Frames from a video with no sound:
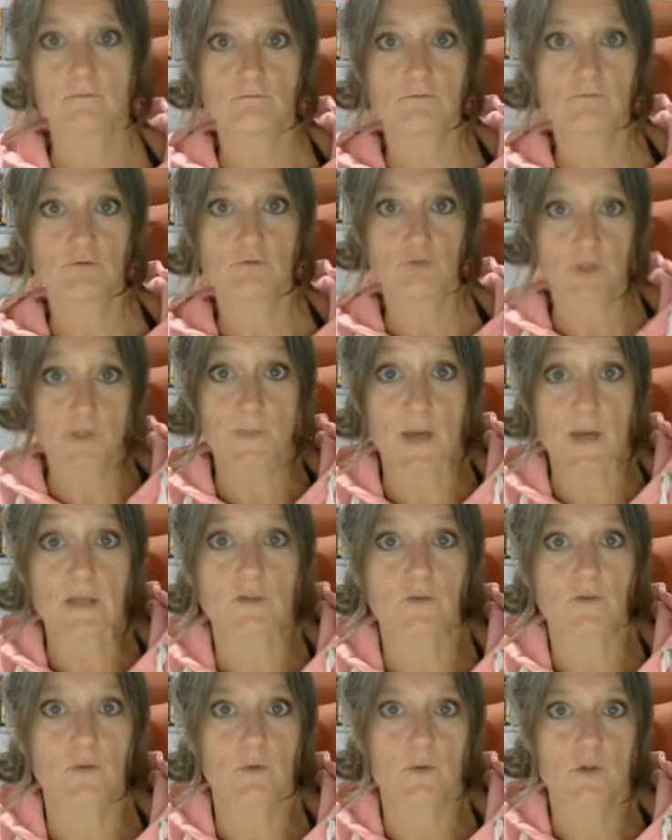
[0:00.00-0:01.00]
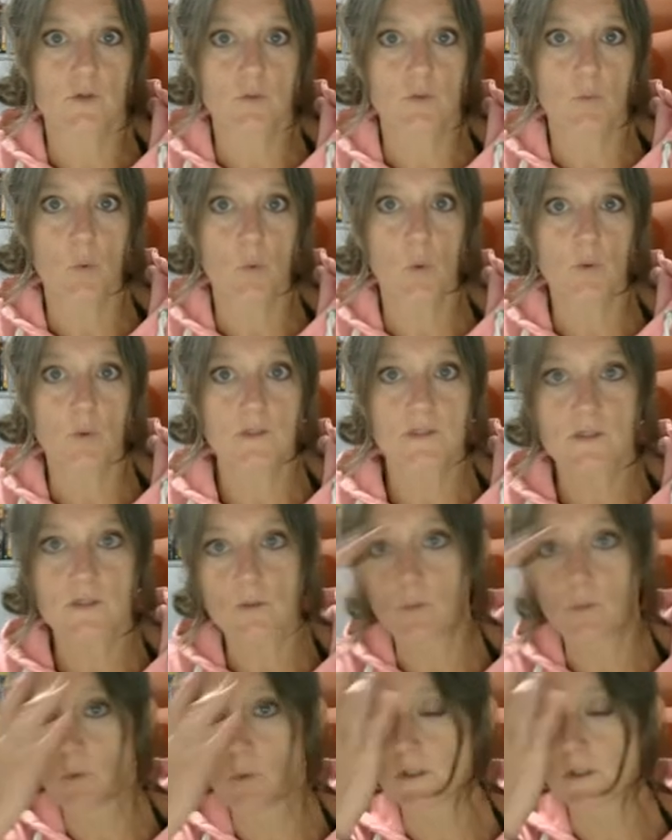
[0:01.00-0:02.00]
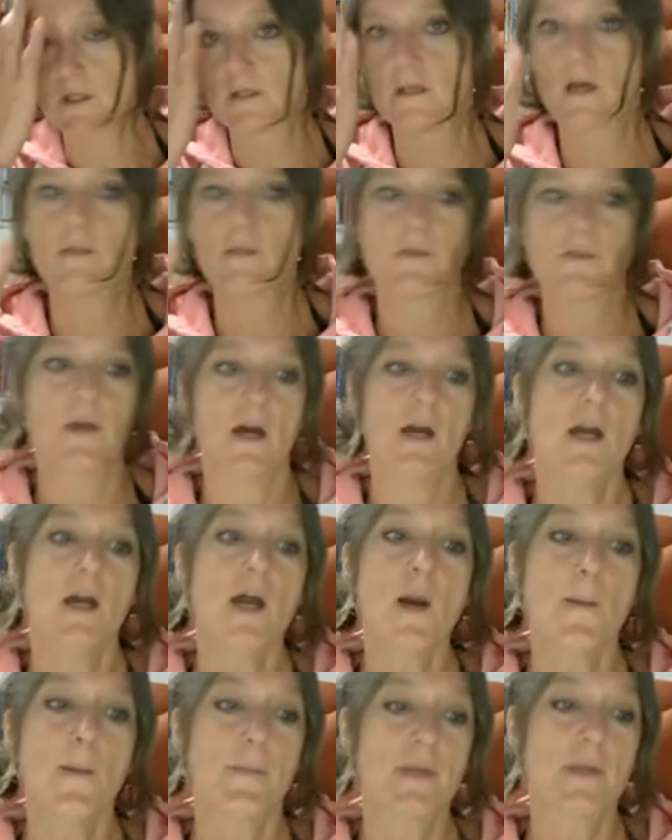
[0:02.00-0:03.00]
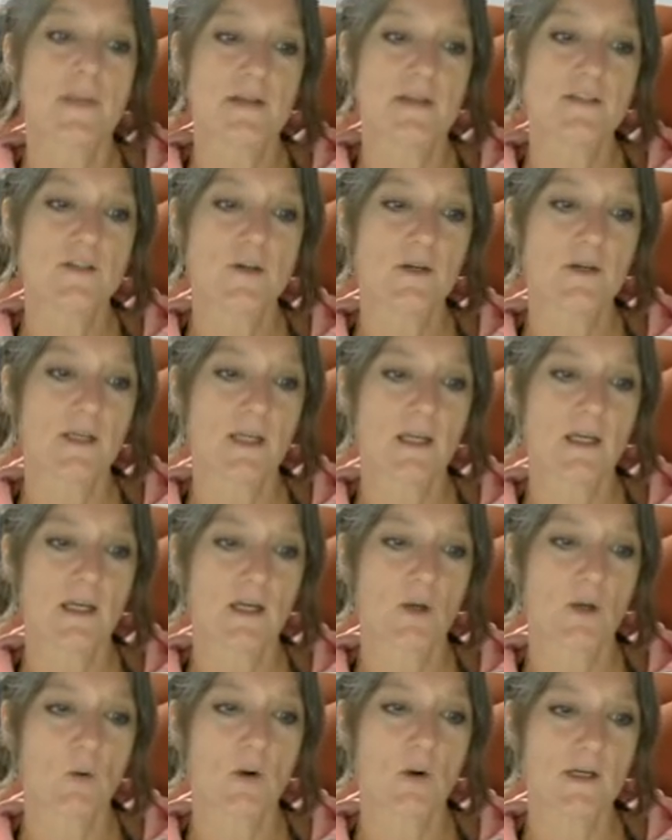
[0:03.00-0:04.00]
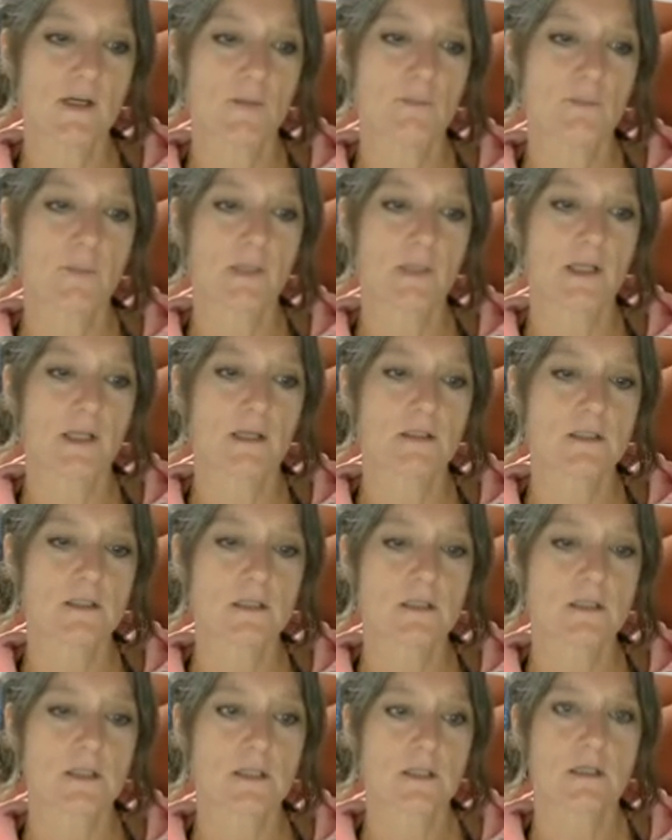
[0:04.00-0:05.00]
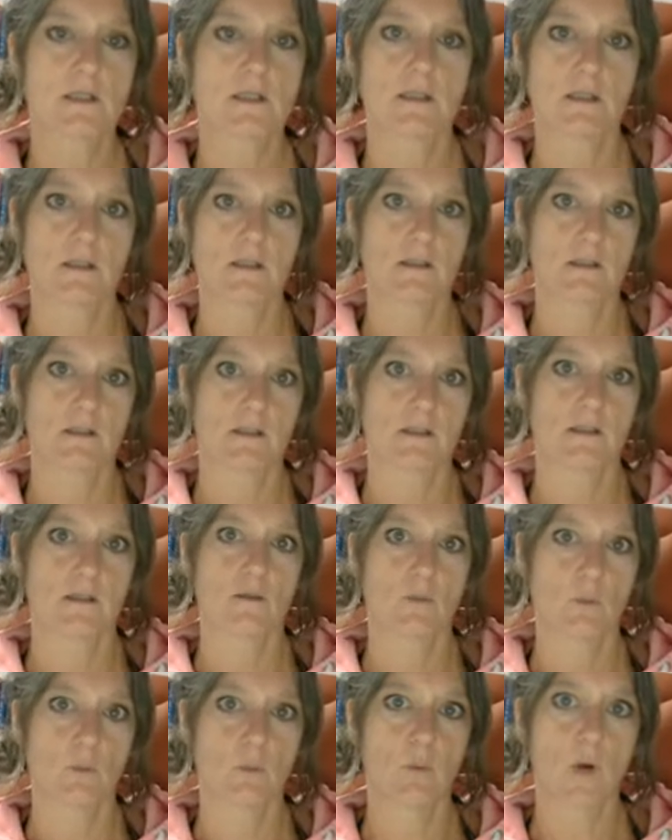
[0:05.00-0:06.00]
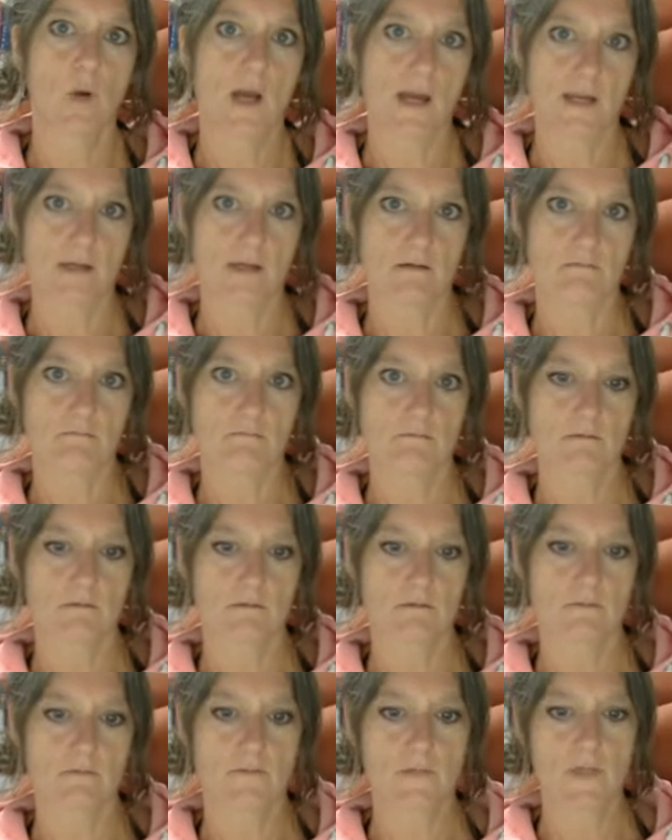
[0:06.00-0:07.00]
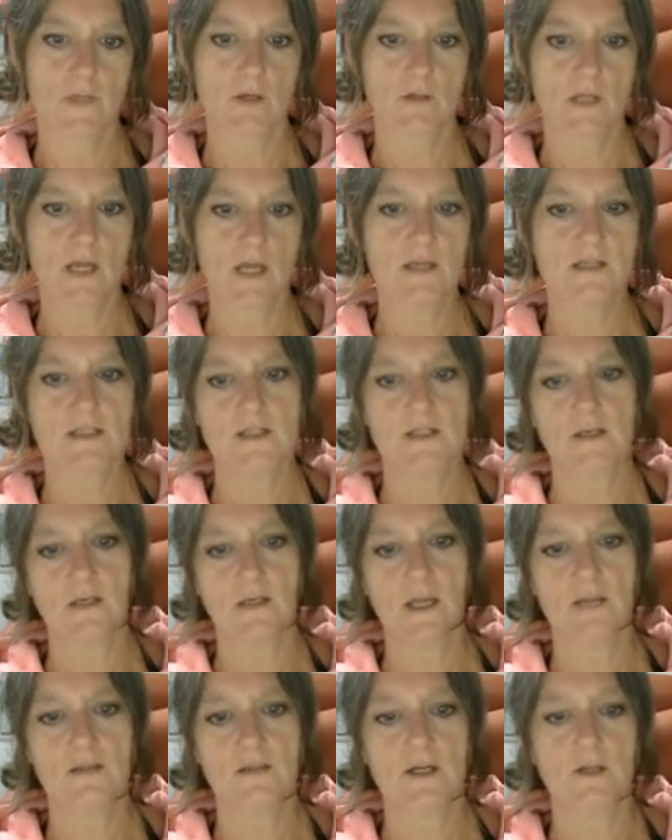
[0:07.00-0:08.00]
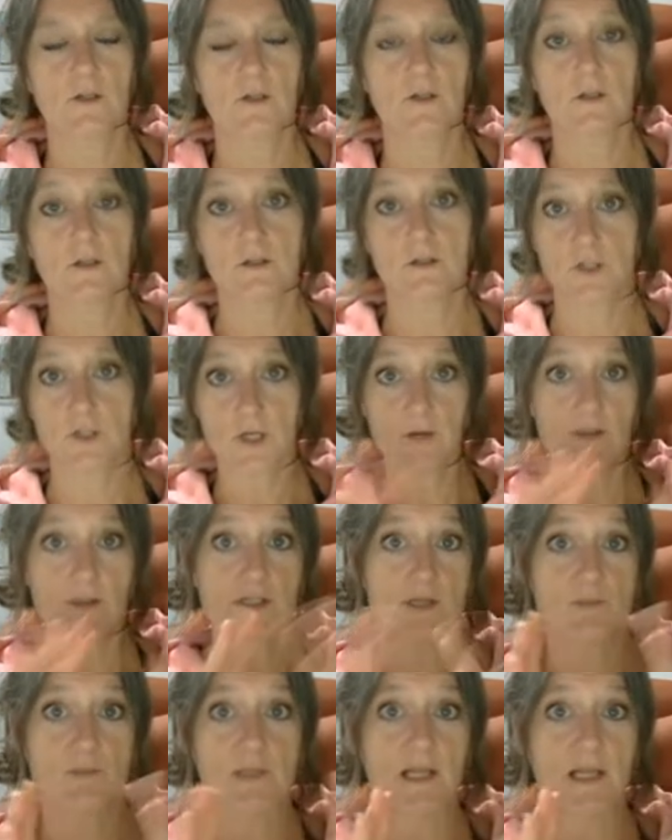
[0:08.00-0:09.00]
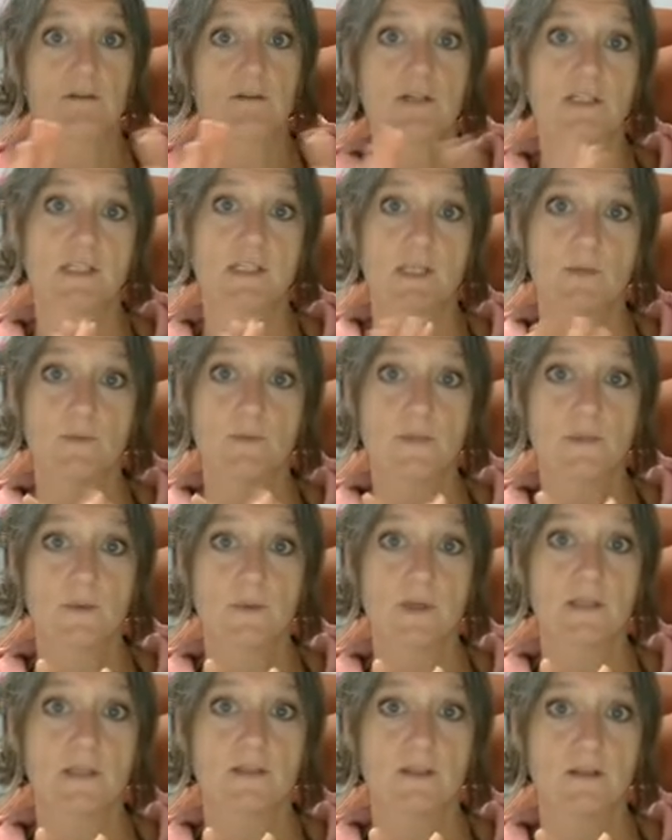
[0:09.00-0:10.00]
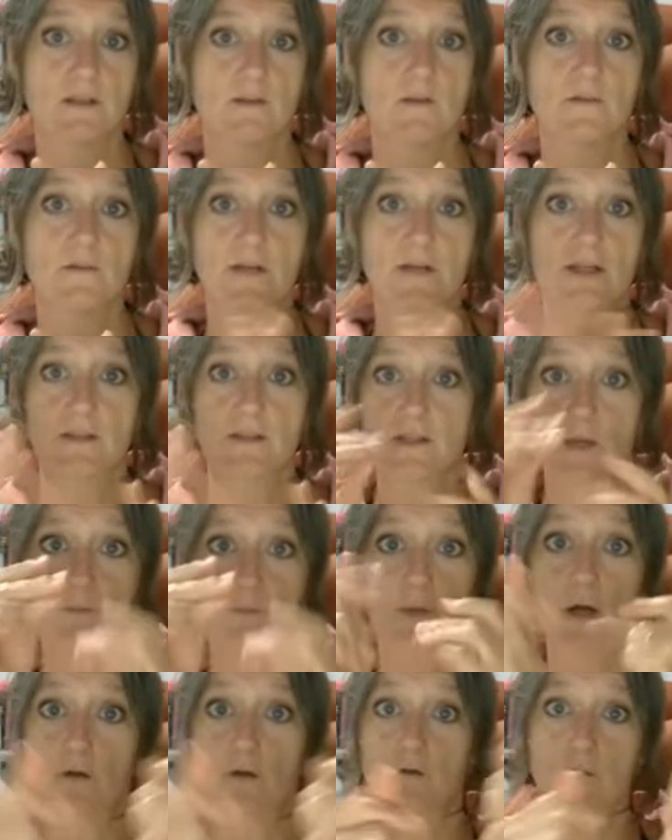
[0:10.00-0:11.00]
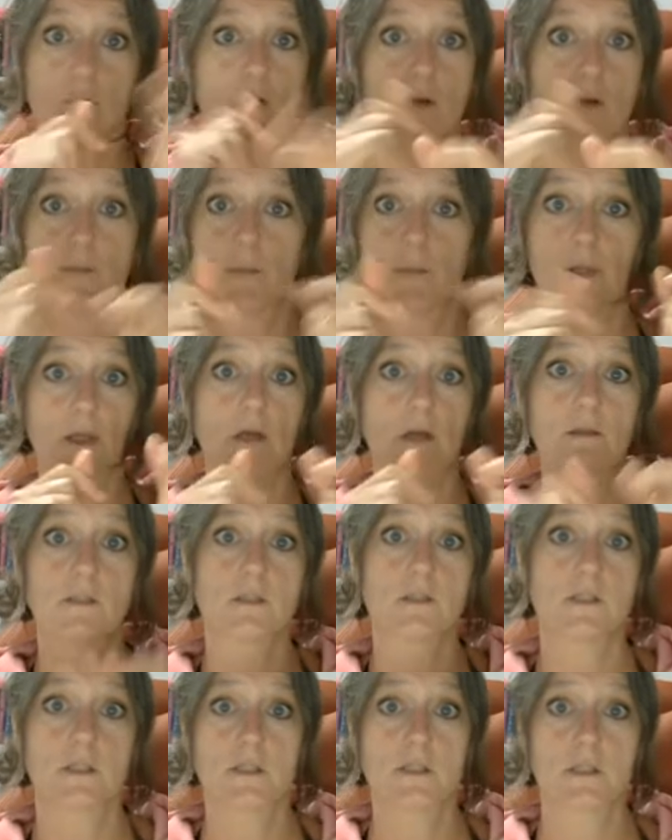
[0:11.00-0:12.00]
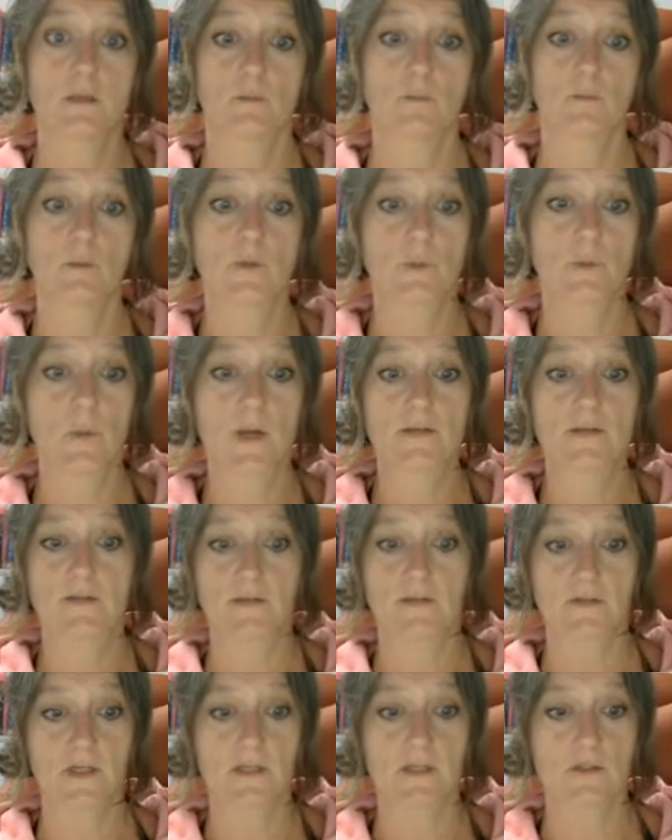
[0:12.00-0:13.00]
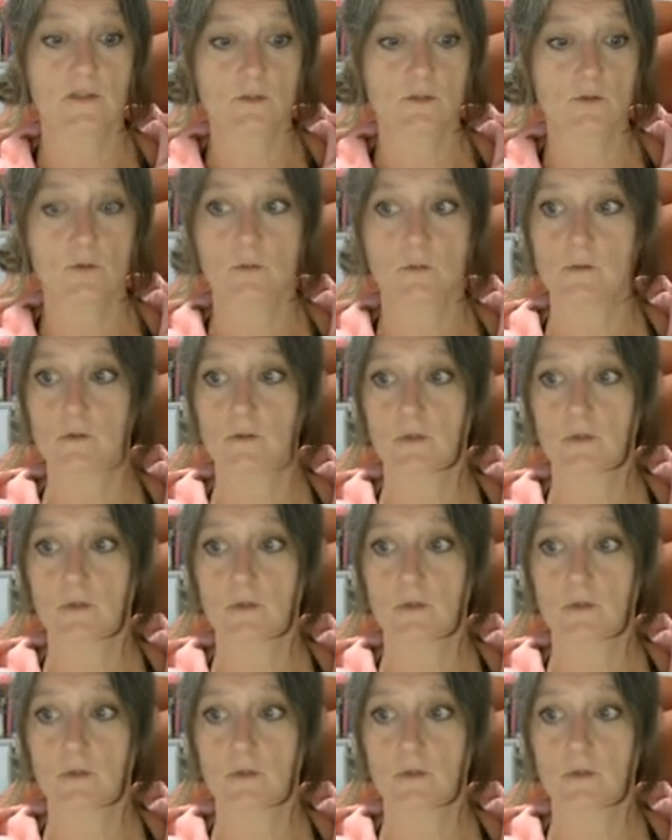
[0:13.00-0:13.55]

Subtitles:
respectful towards one another, but they're doing it in quite a blunt way. Okay, so again, that could show a similarity between them, the fact that they're both quite blunt with the way that they talk.